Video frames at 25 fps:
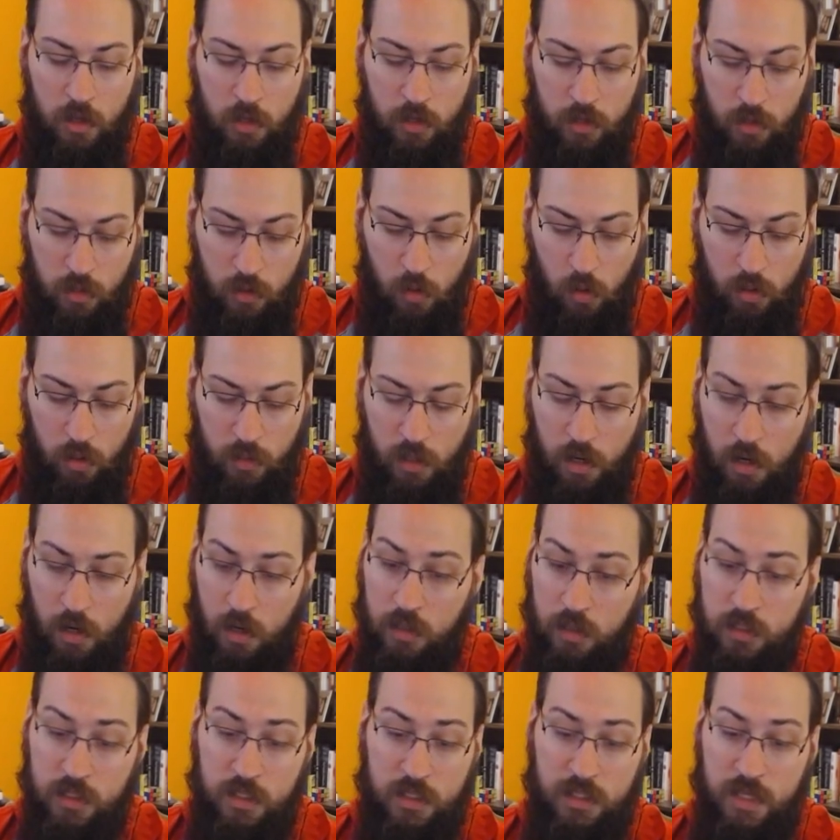Court cards
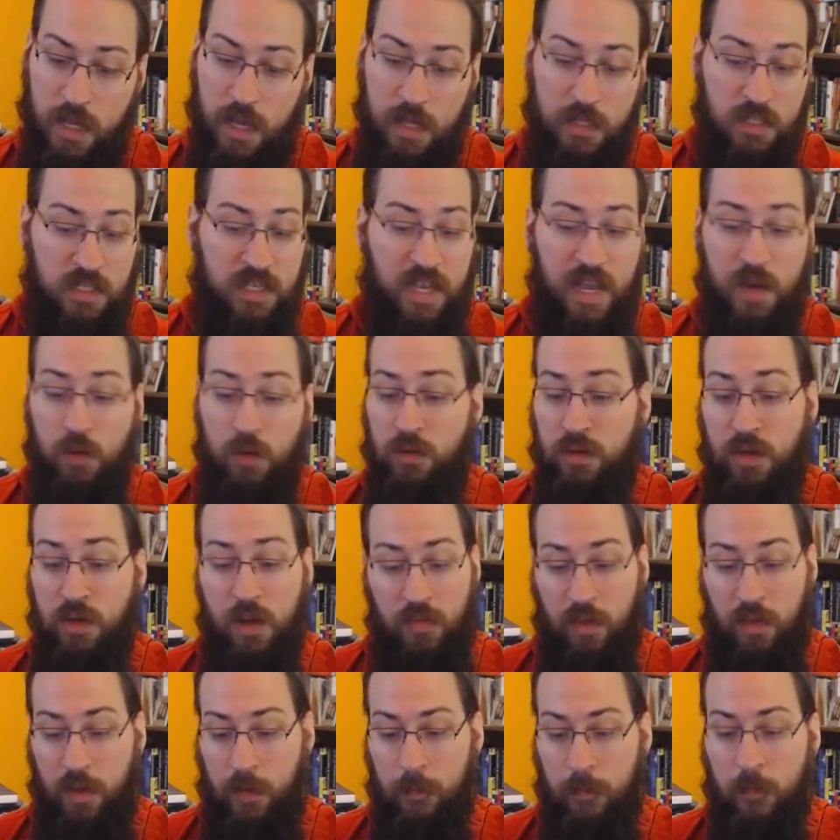and 10s count
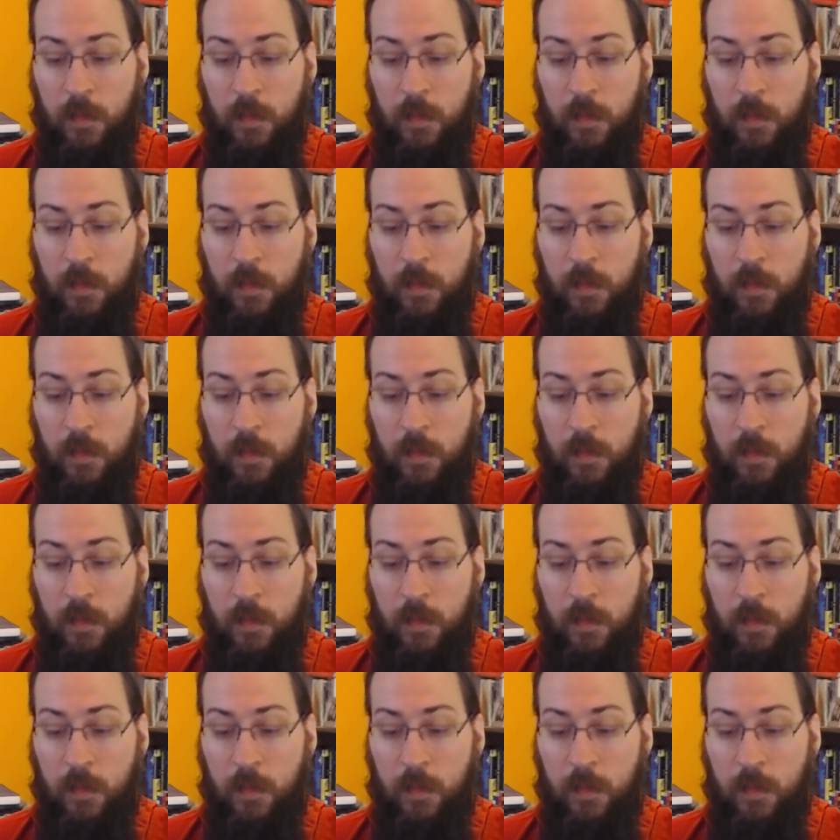nothing.